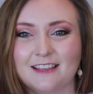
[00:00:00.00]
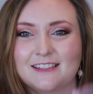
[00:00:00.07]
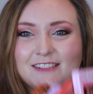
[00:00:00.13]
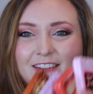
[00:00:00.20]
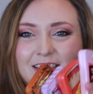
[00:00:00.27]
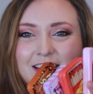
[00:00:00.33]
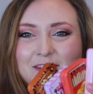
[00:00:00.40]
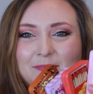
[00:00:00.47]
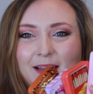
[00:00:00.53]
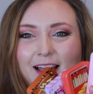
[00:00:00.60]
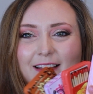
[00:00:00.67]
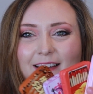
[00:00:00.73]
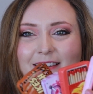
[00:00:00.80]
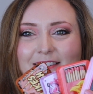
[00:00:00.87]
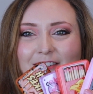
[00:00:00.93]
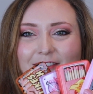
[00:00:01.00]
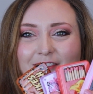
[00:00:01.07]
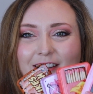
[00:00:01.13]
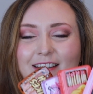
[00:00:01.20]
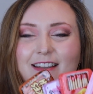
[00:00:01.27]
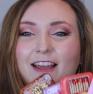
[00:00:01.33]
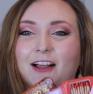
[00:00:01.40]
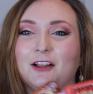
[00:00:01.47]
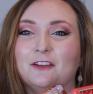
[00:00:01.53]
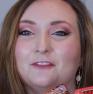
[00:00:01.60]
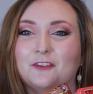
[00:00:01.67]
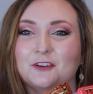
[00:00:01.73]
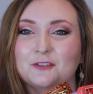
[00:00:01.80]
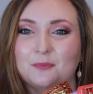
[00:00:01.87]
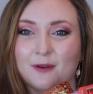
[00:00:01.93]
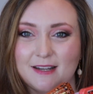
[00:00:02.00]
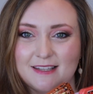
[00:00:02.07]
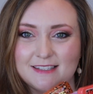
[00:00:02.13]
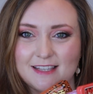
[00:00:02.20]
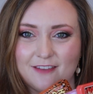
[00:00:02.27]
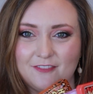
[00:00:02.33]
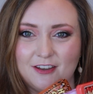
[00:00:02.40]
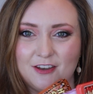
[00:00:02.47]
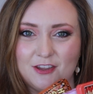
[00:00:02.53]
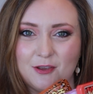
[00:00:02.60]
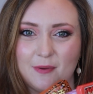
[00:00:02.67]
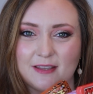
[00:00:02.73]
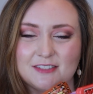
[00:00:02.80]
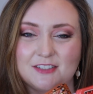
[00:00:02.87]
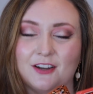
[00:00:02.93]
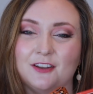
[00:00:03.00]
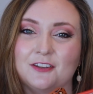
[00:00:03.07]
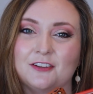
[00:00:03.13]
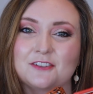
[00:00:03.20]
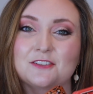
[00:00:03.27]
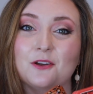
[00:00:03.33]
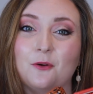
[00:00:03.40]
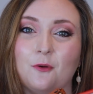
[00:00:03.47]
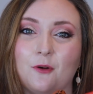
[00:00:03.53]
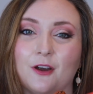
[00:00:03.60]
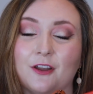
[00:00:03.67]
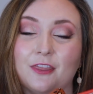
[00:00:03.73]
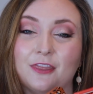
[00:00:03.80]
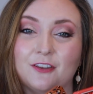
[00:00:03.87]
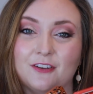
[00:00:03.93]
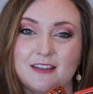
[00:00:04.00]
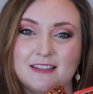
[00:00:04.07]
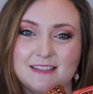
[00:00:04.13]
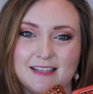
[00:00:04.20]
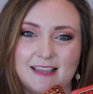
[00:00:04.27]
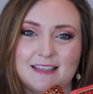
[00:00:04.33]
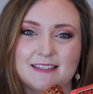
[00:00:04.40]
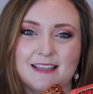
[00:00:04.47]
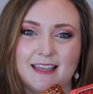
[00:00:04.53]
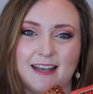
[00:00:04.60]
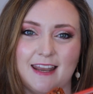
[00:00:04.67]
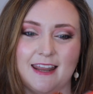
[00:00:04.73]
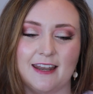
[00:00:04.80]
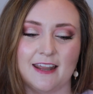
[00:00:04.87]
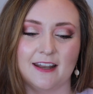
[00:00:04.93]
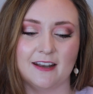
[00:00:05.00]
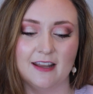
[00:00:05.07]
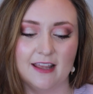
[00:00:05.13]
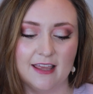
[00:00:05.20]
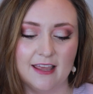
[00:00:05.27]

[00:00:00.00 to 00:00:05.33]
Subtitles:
So these palettes retail for $27 US or 36 Canadian.